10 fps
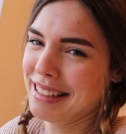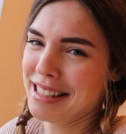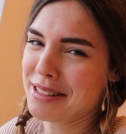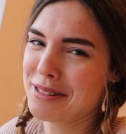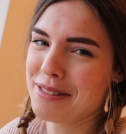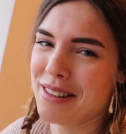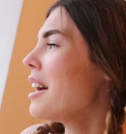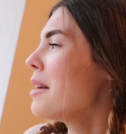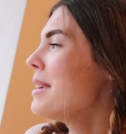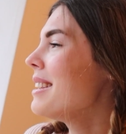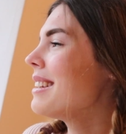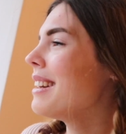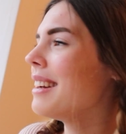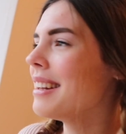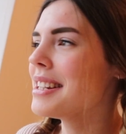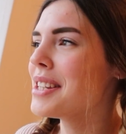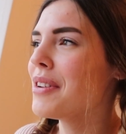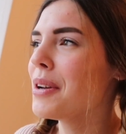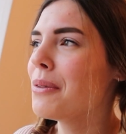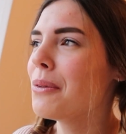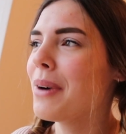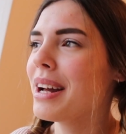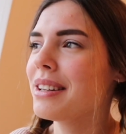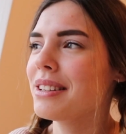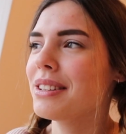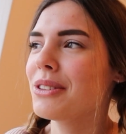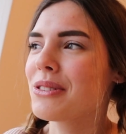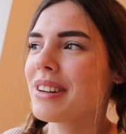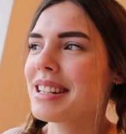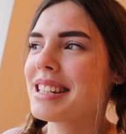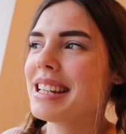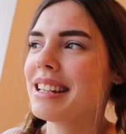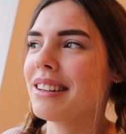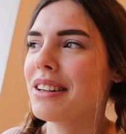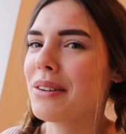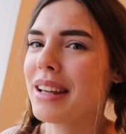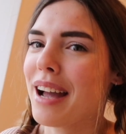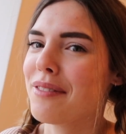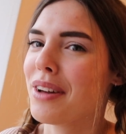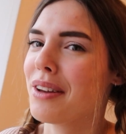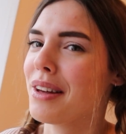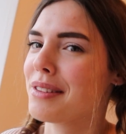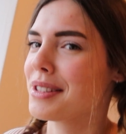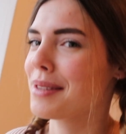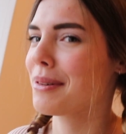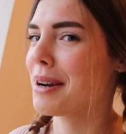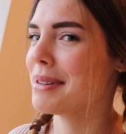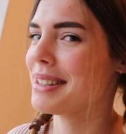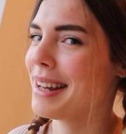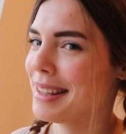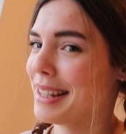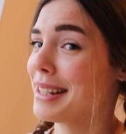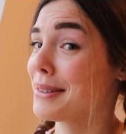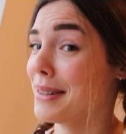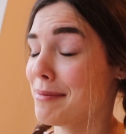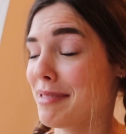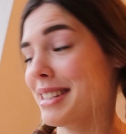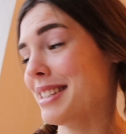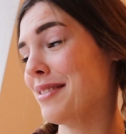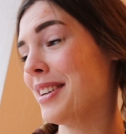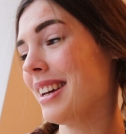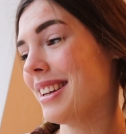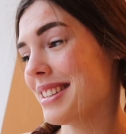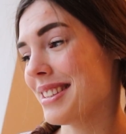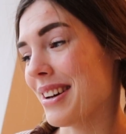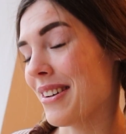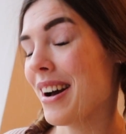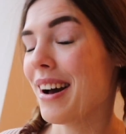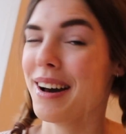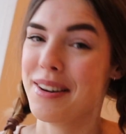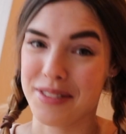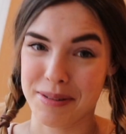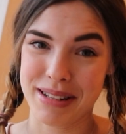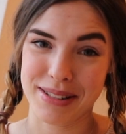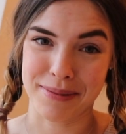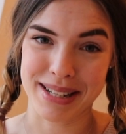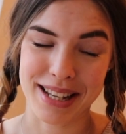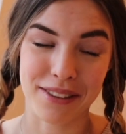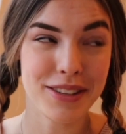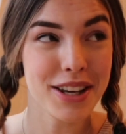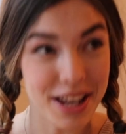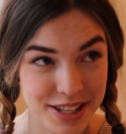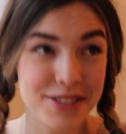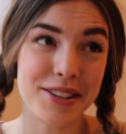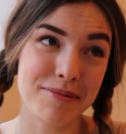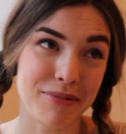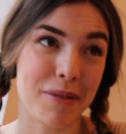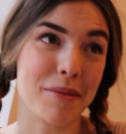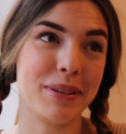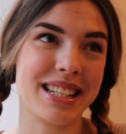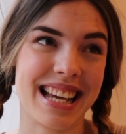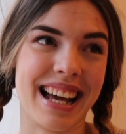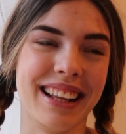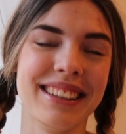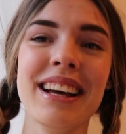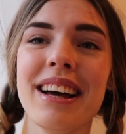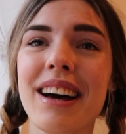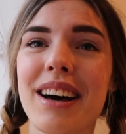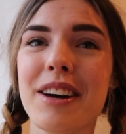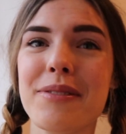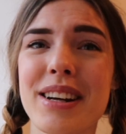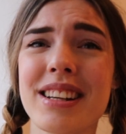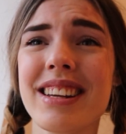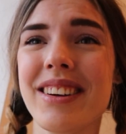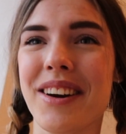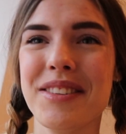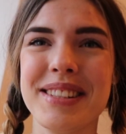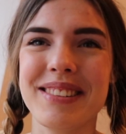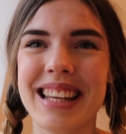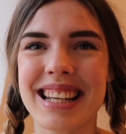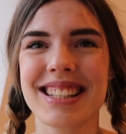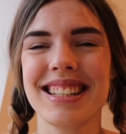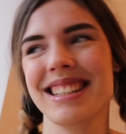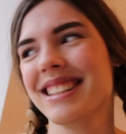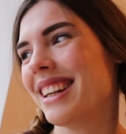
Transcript: It's cool. I mean, an interview when you're 19 and only have 5,000 subscribers, I think is quite impressive. So I'm very pleased with myself, as you can probably tell. I don't know, I'm just really excited.